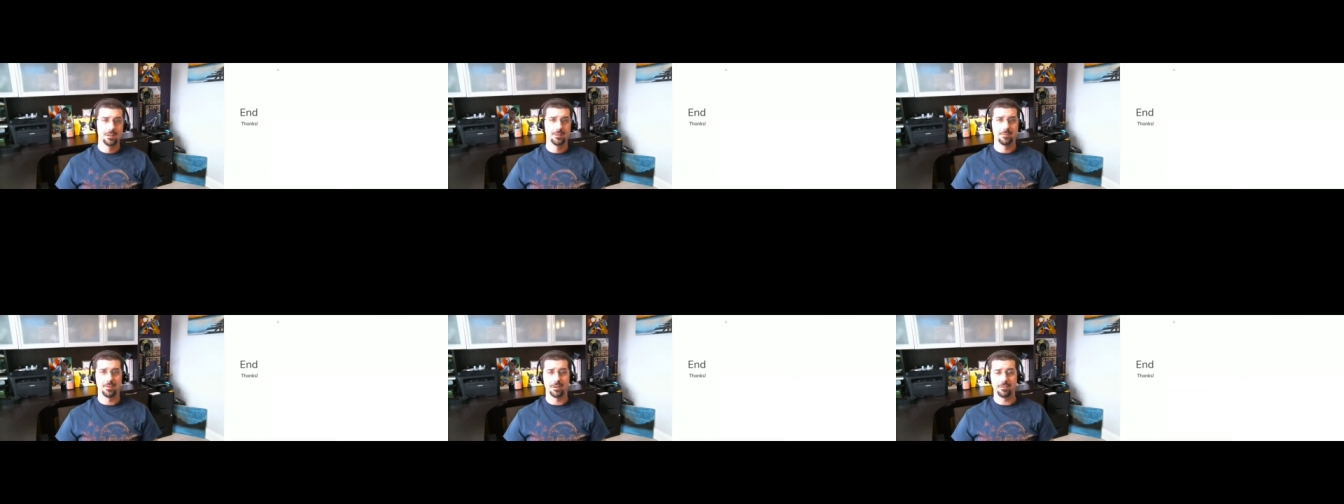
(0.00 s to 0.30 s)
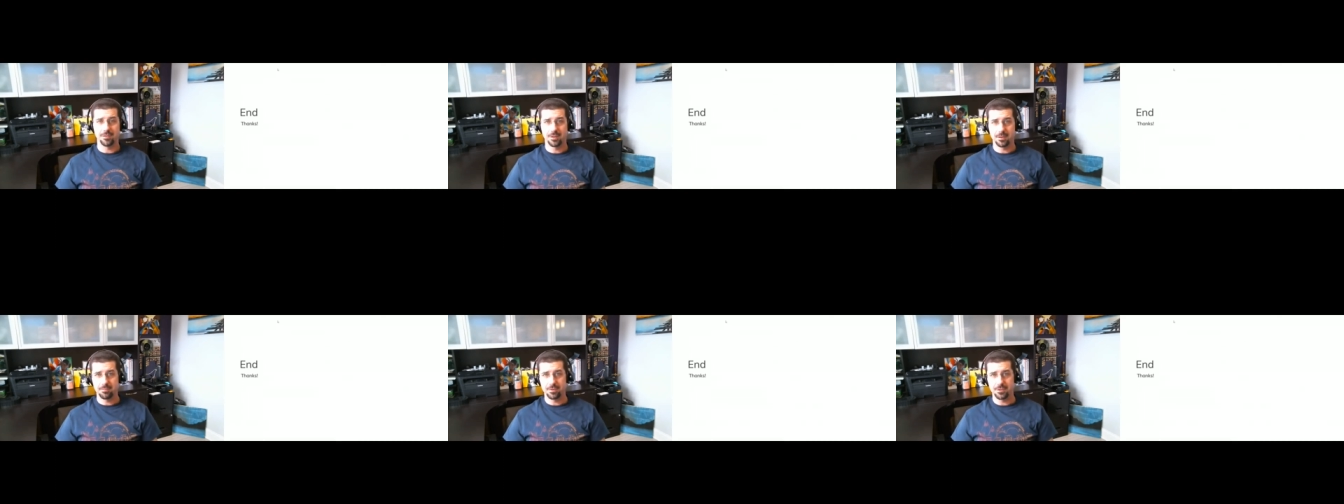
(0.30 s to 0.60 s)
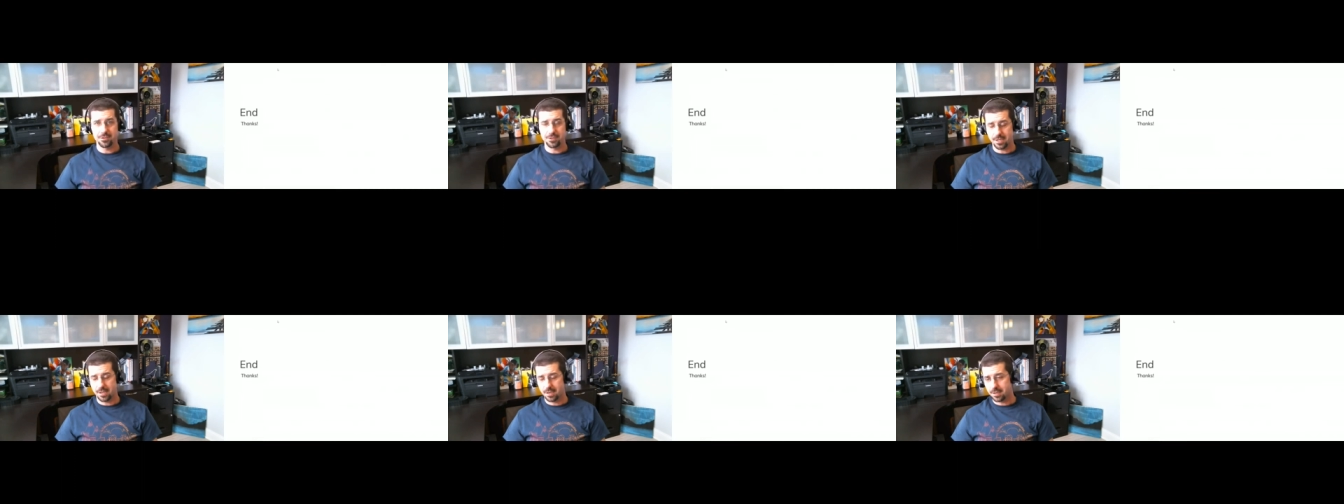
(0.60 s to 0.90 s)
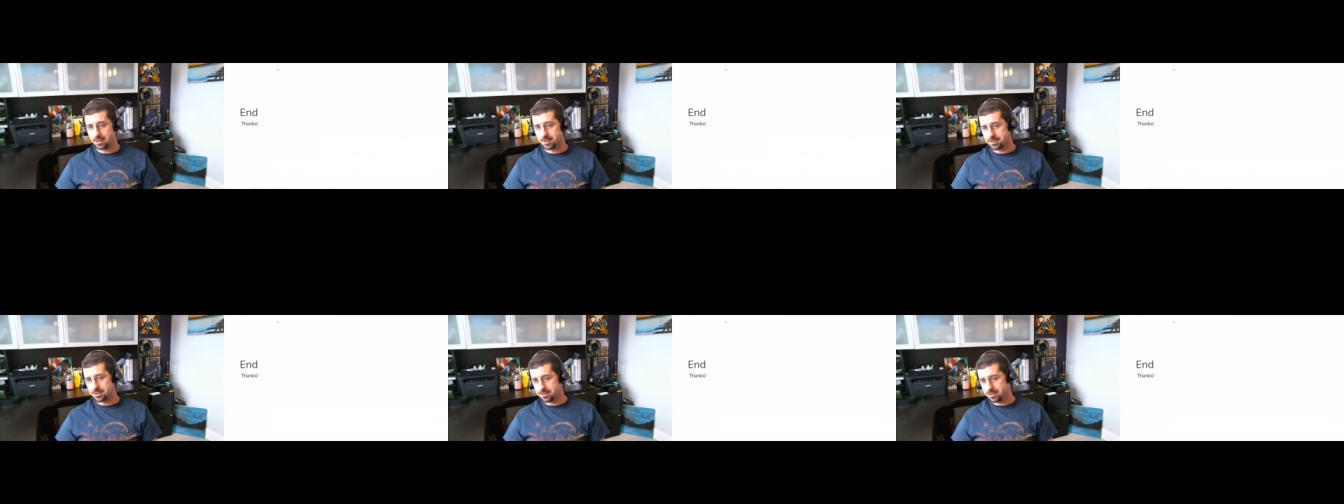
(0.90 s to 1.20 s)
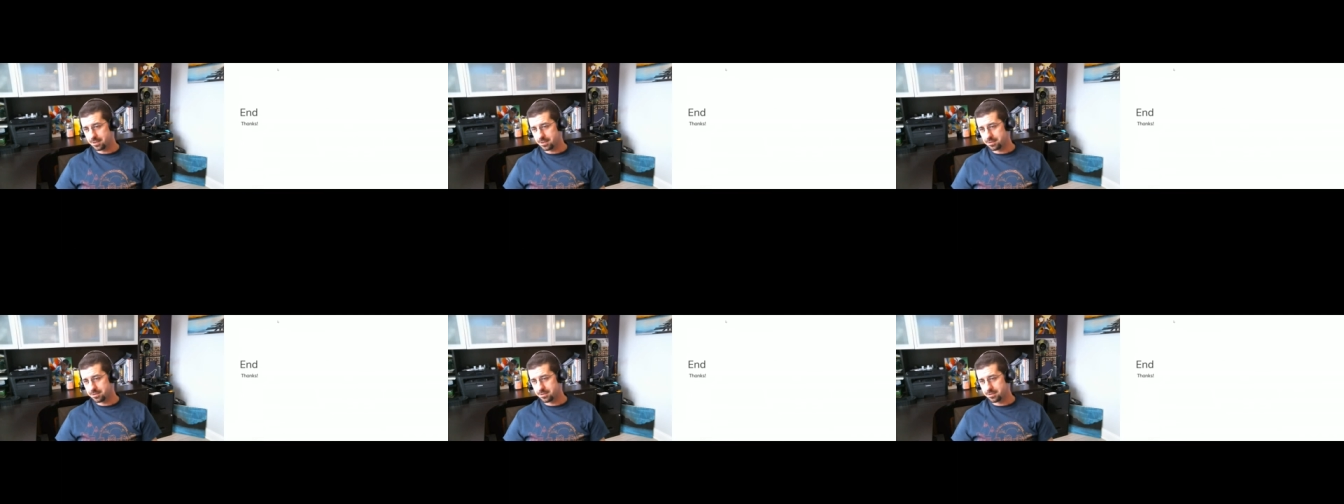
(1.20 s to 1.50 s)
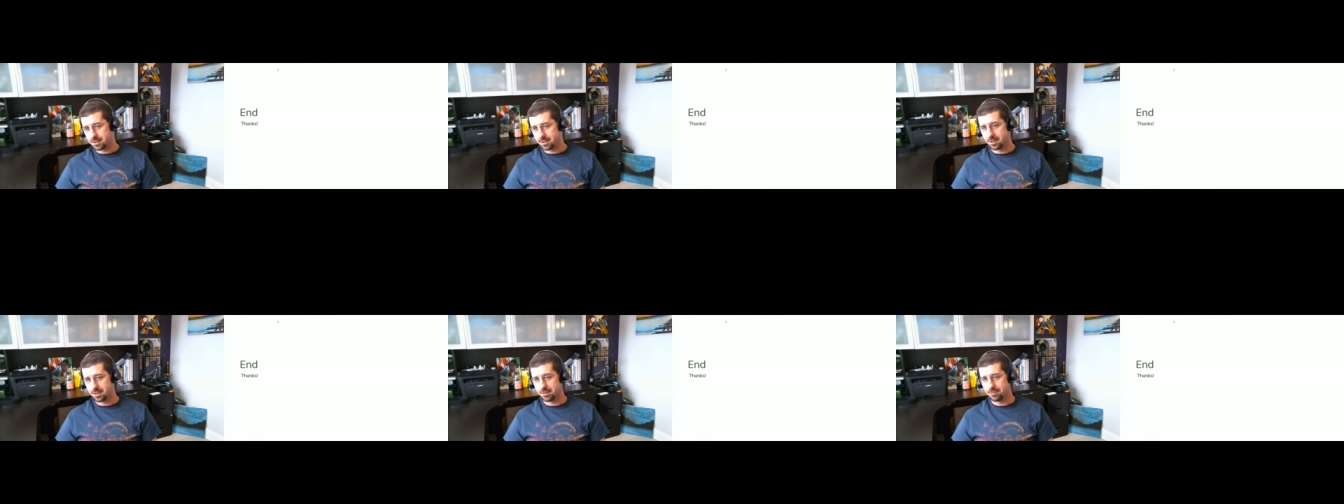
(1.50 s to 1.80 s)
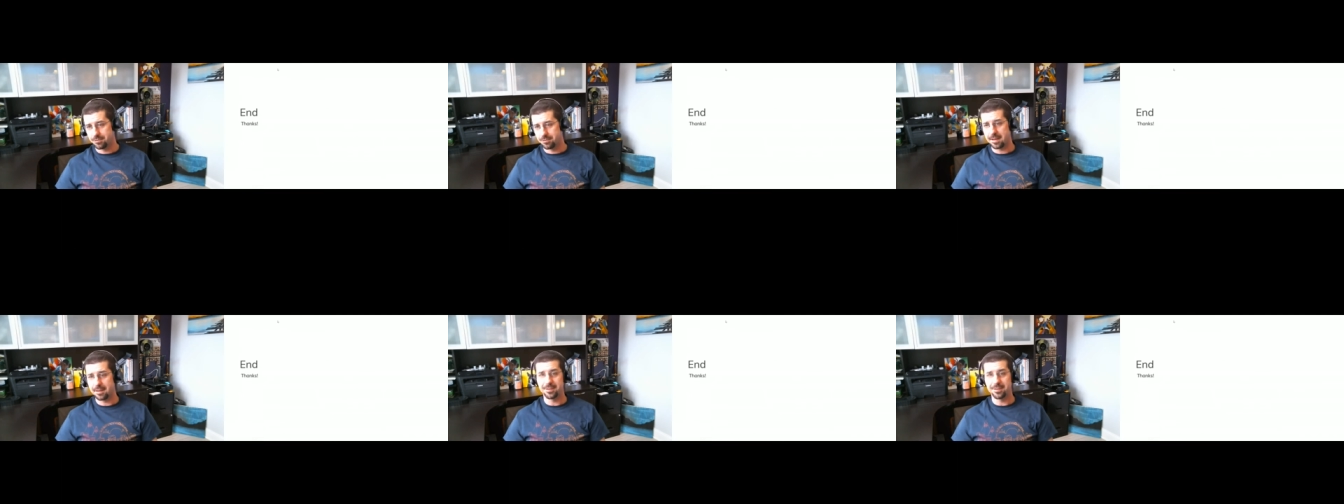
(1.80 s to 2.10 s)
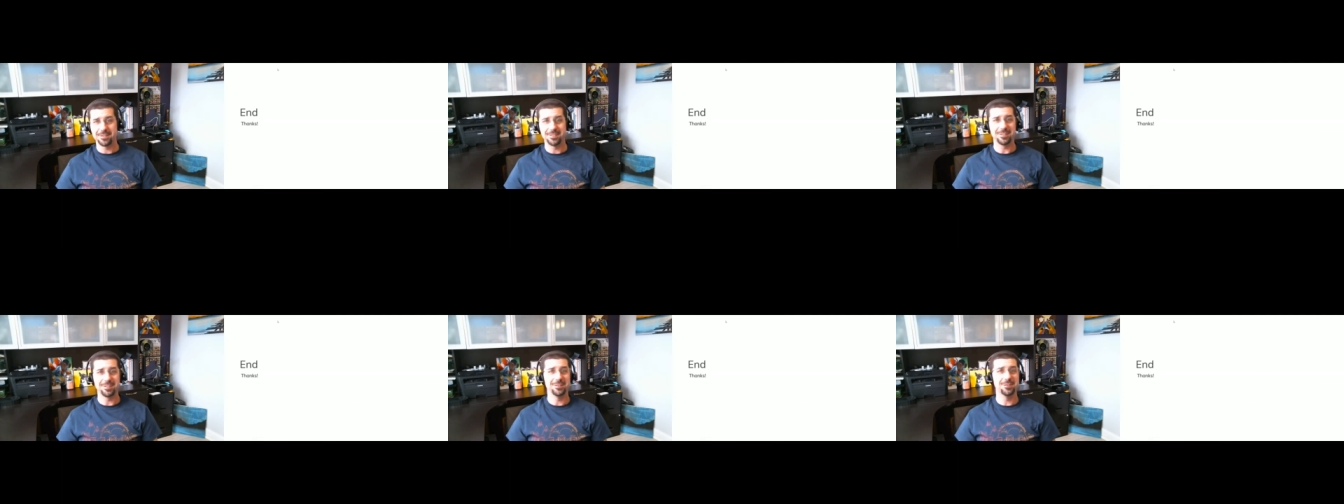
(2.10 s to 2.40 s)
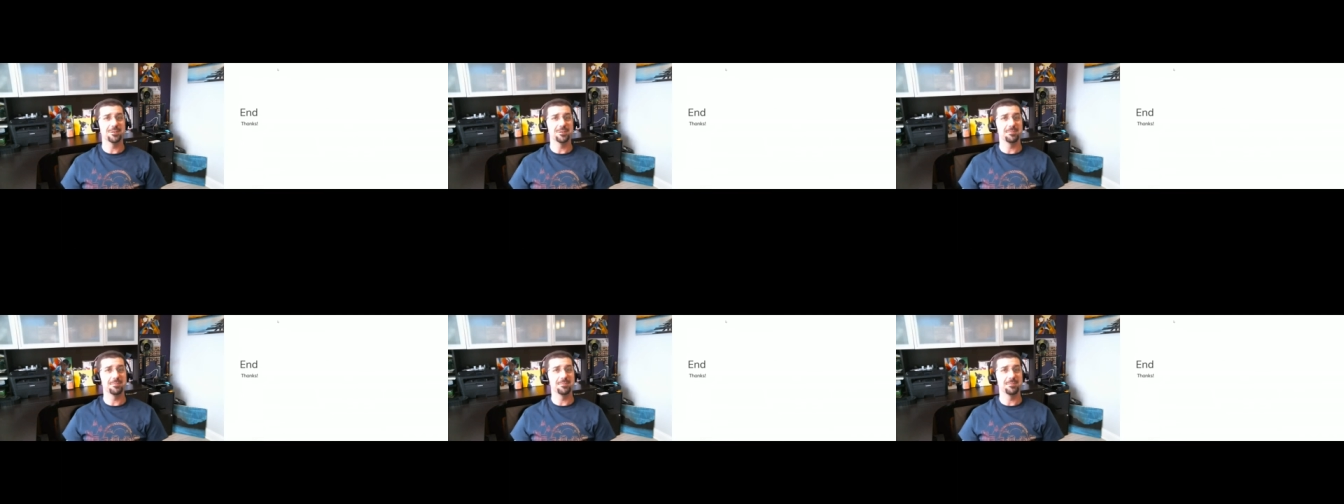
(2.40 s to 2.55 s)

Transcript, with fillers: my friend Prashant has has uh, volunteered